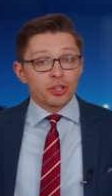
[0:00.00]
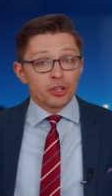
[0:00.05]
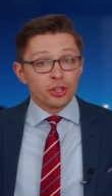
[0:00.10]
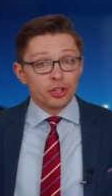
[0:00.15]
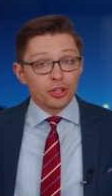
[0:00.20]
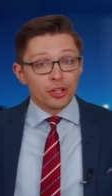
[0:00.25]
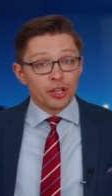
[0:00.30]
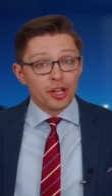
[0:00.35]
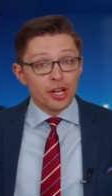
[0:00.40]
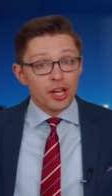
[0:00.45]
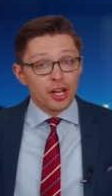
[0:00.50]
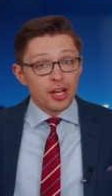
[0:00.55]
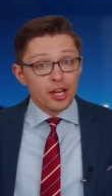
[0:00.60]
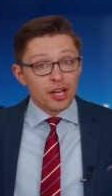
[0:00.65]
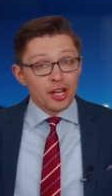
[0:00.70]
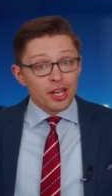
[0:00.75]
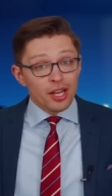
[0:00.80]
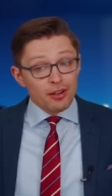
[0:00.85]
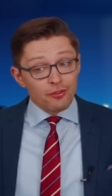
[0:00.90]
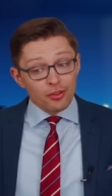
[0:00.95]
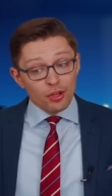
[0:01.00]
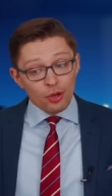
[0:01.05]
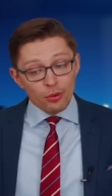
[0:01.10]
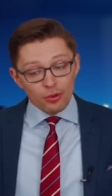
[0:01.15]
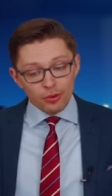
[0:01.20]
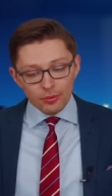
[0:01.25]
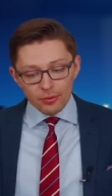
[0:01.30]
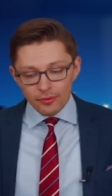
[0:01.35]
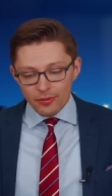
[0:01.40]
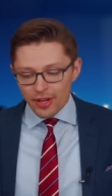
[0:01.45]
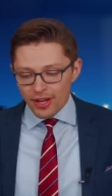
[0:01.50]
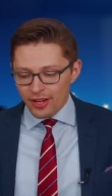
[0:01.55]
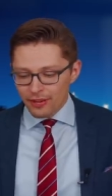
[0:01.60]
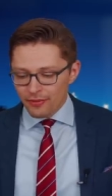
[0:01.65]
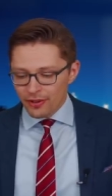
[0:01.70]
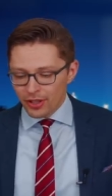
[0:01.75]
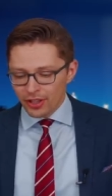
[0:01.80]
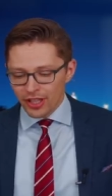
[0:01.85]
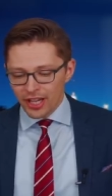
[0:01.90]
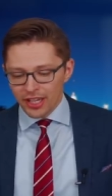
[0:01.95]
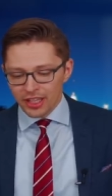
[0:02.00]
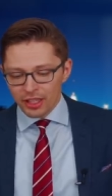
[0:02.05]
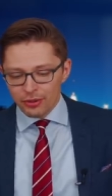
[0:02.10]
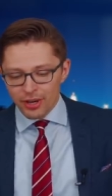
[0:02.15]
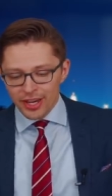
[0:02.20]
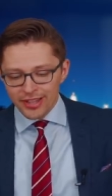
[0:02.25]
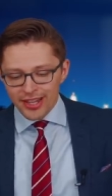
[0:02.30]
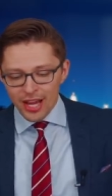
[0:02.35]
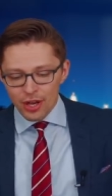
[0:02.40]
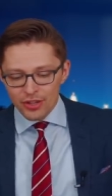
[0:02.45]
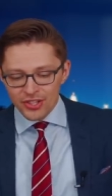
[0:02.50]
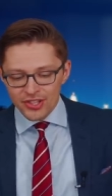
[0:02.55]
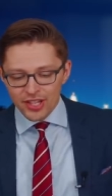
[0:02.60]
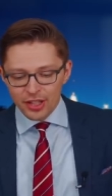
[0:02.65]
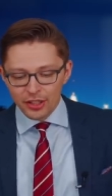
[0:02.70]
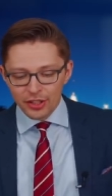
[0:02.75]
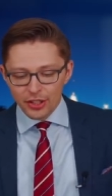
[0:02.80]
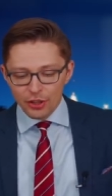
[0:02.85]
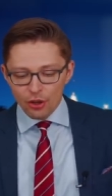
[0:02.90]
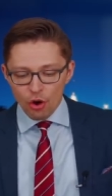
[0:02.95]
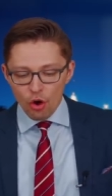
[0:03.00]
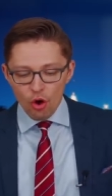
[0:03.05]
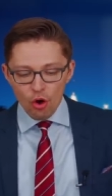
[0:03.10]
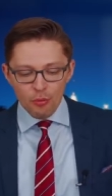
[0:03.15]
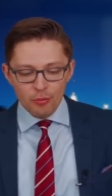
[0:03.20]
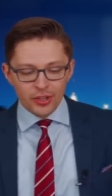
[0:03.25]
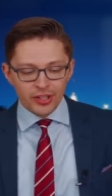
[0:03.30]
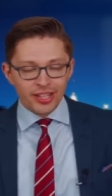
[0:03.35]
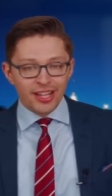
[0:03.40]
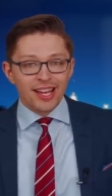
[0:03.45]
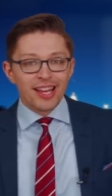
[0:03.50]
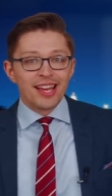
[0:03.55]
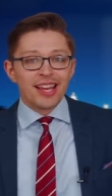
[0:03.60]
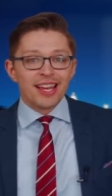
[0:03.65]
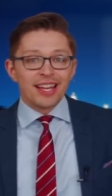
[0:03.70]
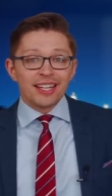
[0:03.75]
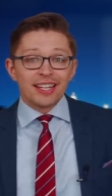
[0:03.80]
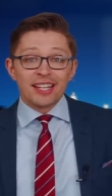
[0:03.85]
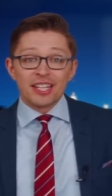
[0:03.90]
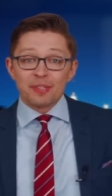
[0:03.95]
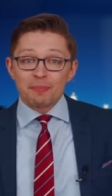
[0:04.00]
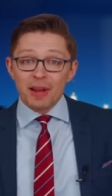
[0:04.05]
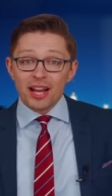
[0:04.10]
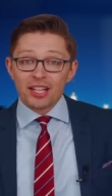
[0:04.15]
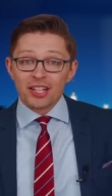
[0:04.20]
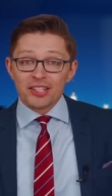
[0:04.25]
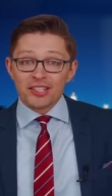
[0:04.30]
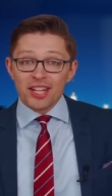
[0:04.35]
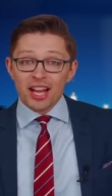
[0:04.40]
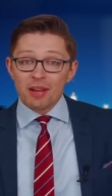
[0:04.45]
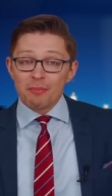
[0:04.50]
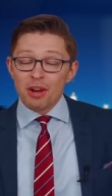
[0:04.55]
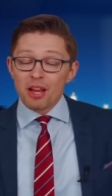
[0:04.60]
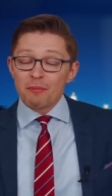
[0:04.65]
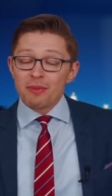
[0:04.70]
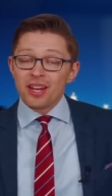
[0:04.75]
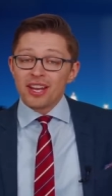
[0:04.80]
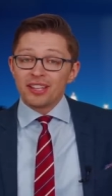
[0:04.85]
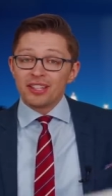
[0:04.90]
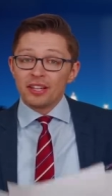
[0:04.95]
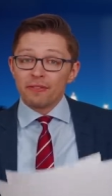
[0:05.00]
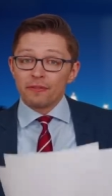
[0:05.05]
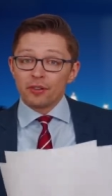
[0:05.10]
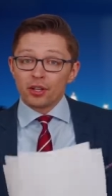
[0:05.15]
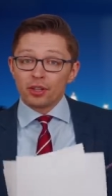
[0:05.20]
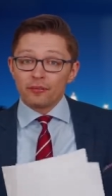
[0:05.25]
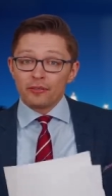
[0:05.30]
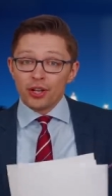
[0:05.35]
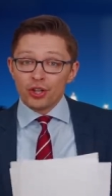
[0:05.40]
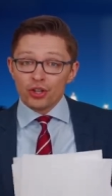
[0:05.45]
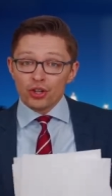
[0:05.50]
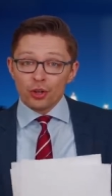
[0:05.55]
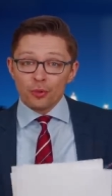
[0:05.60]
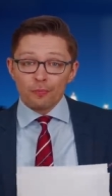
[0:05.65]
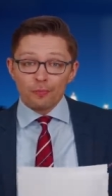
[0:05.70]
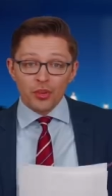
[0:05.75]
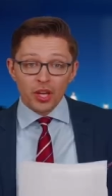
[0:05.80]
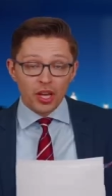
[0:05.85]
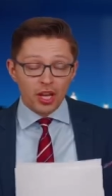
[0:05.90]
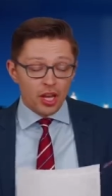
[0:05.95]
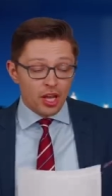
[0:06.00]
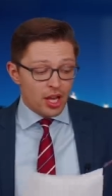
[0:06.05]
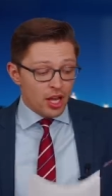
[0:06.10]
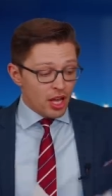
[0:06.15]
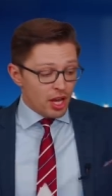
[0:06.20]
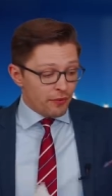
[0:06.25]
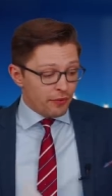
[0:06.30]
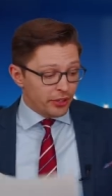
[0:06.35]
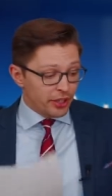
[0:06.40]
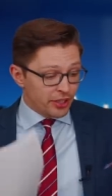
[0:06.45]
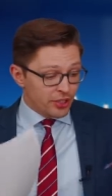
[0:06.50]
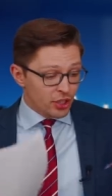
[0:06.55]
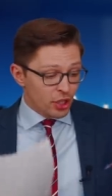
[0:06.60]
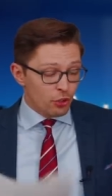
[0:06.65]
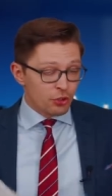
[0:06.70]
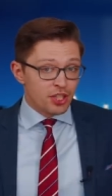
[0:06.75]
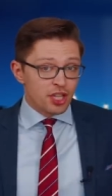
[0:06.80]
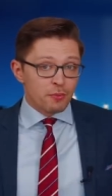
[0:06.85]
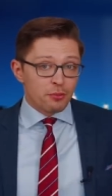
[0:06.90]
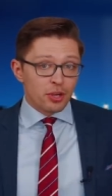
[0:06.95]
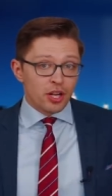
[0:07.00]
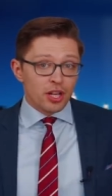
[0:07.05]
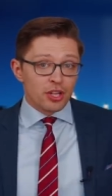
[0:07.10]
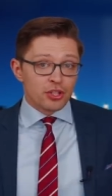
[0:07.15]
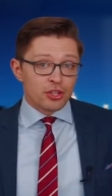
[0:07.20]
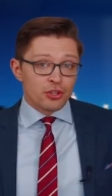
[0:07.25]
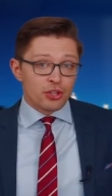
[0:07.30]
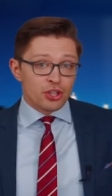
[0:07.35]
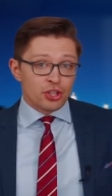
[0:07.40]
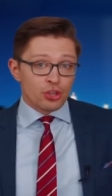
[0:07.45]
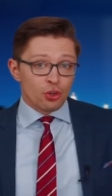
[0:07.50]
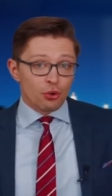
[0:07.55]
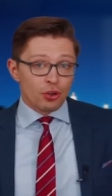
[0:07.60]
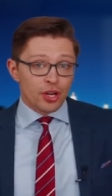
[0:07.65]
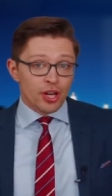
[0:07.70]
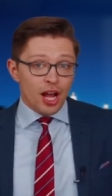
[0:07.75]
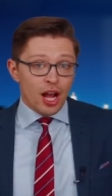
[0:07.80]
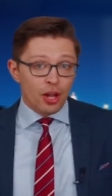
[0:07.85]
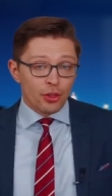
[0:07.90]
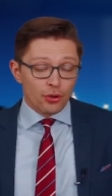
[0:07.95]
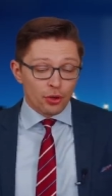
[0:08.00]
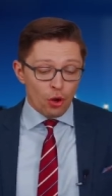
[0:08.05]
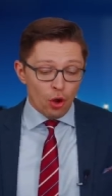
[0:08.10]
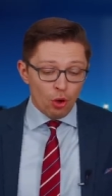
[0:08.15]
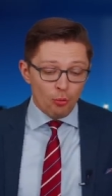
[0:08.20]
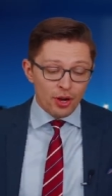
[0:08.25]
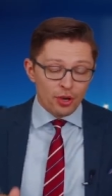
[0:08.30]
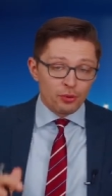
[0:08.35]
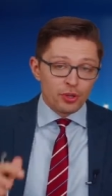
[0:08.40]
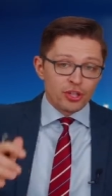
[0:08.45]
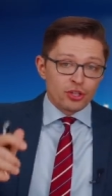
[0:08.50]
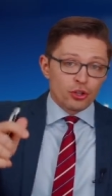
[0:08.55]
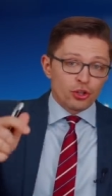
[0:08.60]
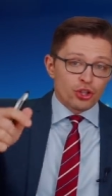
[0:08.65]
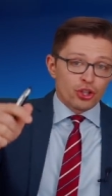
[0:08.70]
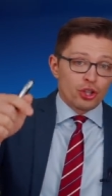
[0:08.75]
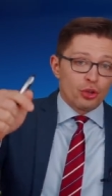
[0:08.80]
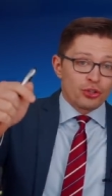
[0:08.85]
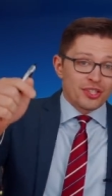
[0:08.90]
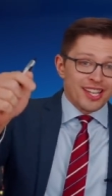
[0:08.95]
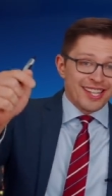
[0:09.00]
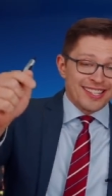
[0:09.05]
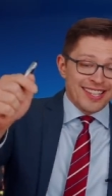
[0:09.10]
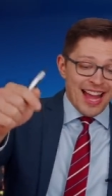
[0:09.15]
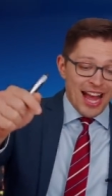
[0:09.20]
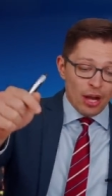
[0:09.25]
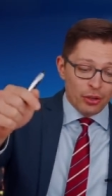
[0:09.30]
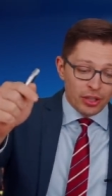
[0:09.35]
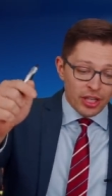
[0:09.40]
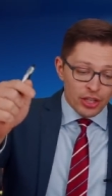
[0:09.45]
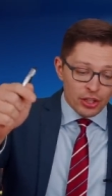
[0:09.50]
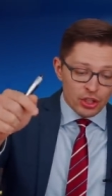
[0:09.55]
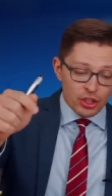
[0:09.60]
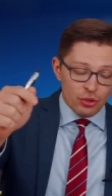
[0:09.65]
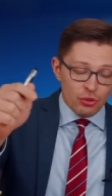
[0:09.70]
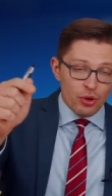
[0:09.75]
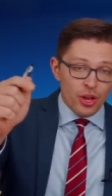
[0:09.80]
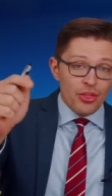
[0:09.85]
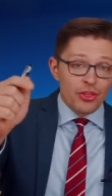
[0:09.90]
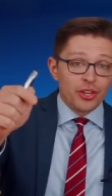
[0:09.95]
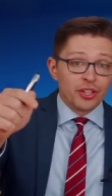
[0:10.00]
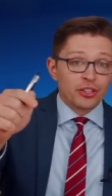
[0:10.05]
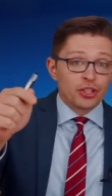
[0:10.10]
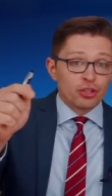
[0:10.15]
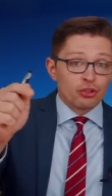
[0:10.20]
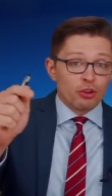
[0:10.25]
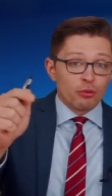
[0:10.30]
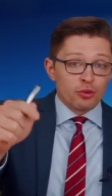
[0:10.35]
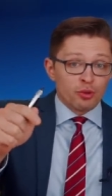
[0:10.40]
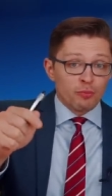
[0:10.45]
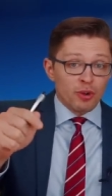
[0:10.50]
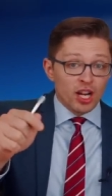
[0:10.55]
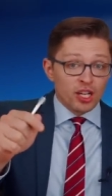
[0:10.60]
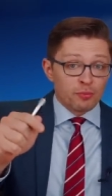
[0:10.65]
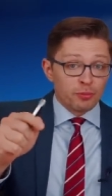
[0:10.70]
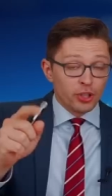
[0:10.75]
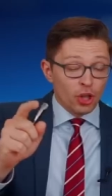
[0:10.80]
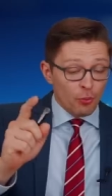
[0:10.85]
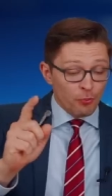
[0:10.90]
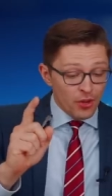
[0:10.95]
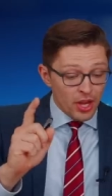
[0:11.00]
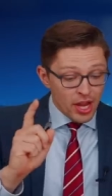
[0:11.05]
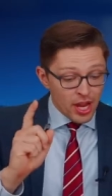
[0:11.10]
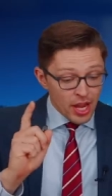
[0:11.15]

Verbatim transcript: could, even though very likely right now selling your home in, in East Palestine might be a difficult venture. If you'd like to go deeper into the story, I'll throw all my research notes down into the description box below,